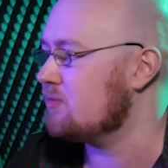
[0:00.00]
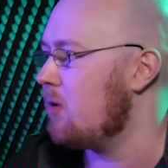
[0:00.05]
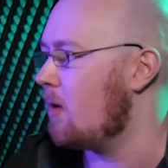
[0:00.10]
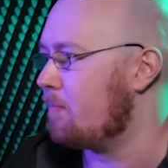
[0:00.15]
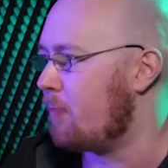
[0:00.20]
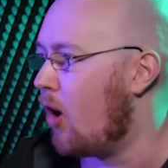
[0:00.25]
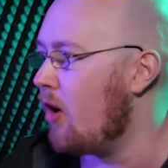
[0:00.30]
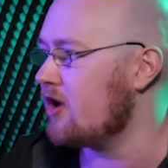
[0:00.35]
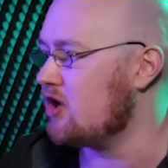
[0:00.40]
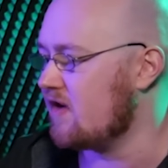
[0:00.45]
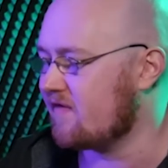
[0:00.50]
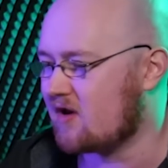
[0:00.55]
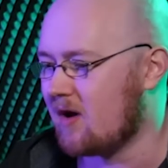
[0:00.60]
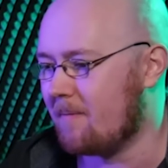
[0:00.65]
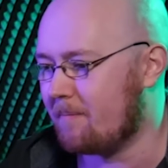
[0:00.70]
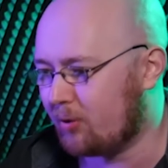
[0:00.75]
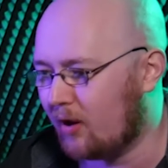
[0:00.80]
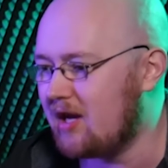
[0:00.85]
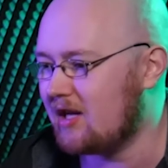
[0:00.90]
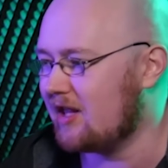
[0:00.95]
my point. You've
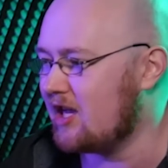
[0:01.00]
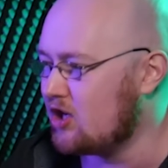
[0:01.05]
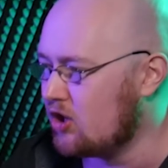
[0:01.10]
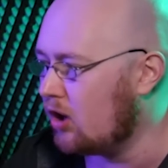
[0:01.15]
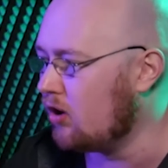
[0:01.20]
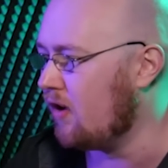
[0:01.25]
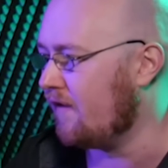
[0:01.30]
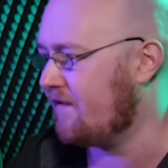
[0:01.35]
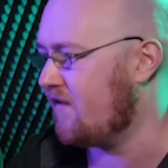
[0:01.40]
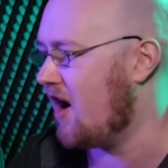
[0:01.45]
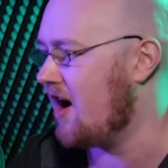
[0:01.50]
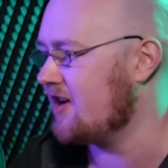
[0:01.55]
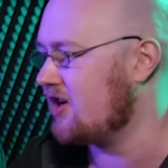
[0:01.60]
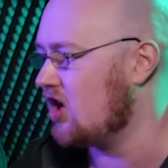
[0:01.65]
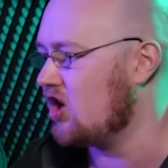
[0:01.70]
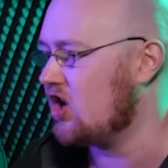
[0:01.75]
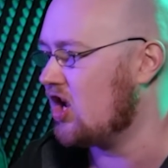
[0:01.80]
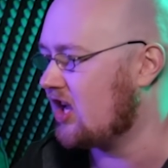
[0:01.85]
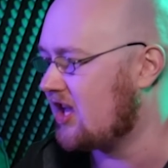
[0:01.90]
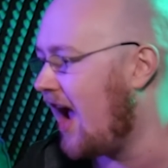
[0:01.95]
completely nullified
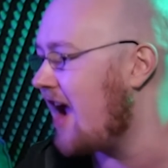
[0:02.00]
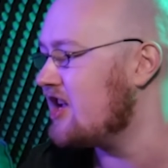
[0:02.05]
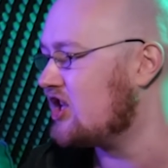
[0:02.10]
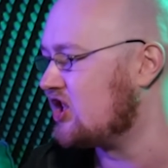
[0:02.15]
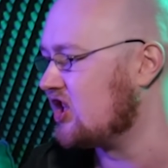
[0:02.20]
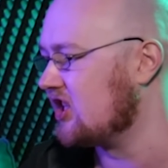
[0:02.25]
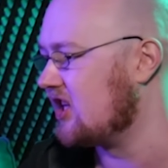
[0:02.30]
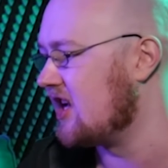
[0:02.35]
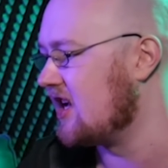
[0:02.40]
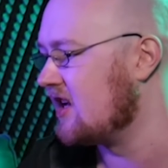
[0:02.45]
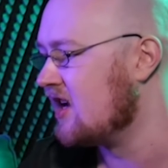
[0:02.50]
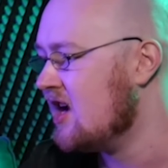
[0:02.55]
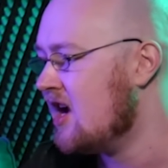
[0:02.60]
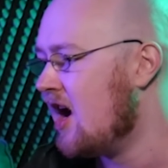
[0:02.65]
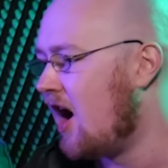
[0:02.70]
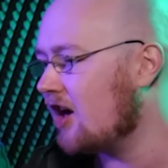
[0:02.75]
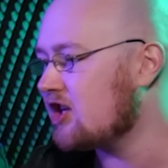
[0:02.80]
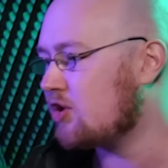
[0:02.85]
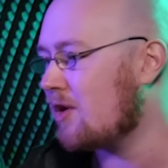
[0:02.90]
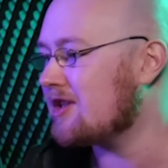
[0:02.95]
and negated it.
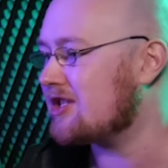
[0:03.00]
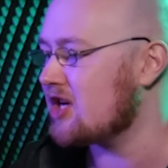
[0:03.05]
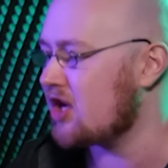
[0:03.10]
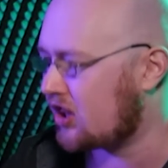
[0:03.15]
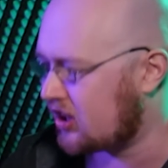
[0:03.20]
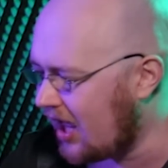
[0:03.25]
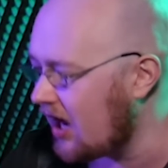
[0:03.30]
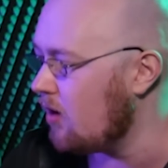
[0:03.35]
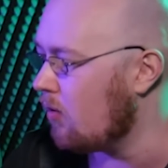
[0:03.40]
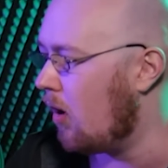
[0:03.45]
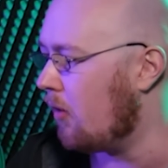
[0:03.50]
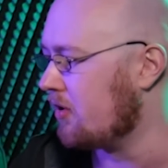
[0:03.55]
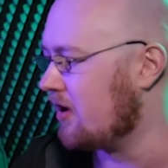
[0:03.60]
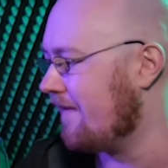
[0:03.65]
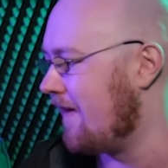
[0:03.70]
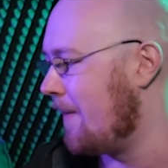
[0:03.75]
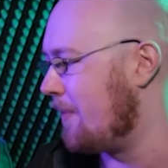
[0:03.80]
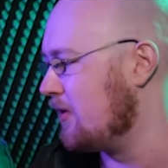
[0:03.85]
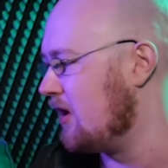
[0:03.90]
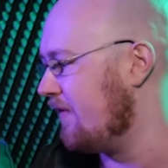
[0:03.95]
I like to think what would have
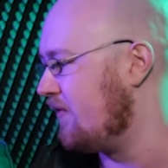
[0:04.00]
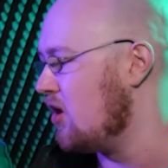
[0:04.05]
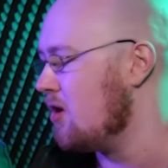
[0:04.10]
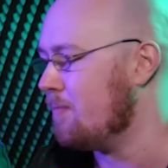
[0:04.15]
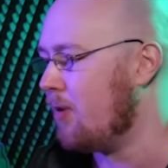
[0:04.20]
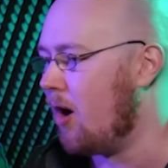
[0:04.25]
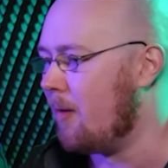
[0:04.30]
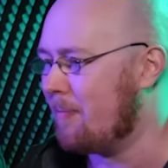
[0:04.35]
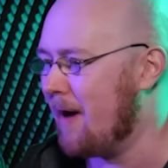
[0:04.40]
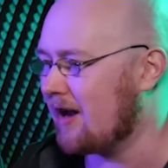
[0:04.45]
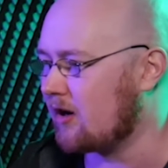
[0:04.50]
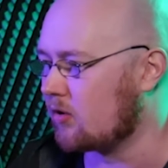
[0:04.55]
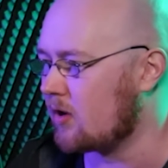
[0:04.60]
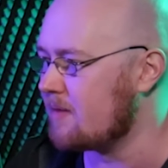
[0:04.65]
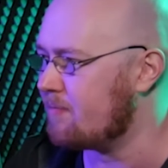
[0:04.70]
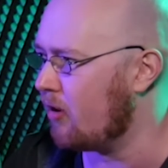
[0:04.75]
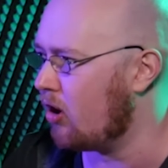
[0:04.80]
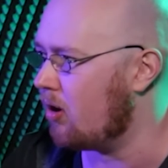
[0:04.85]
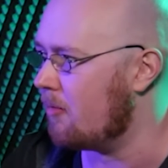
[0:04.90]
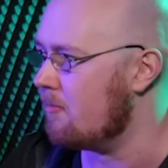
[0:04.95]
happened if you bought Battery
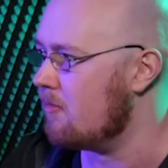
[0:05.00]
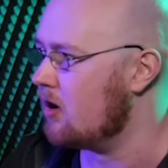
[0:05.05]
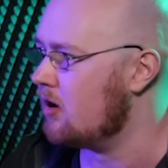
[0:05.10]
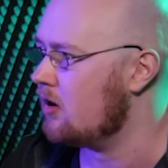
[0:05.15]
Bomb.